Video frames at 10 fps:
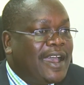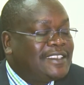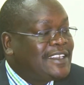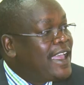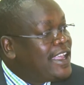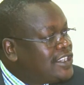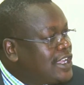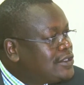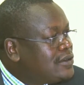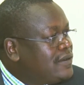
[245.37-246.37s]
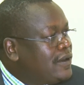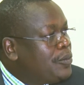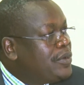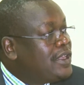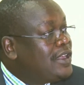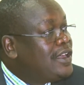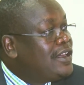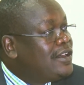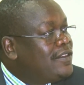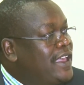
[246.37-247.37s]
has a higher chance of developing
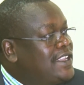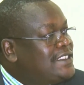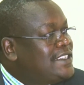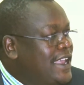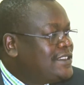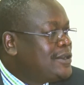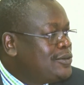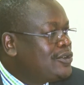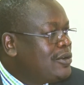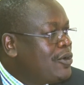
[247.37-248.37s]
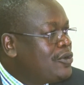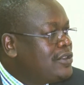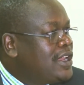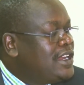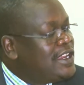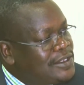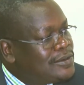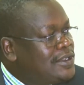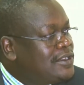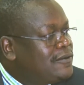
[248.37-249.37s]
the STIs that we talked about that leads
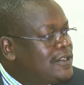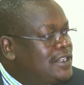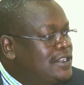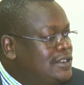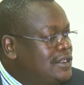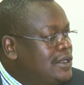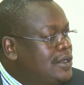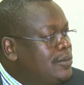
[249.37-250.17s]
to this infertility,